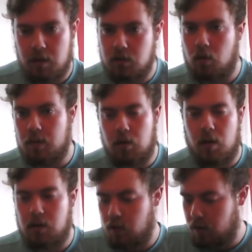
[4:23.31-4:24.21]
He's not really
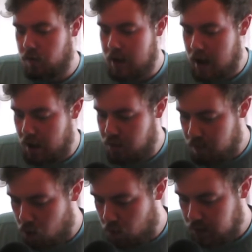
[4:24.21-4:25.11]
quite doing it for me at the
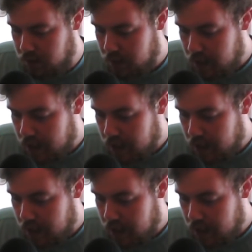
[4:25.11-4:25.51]
moment.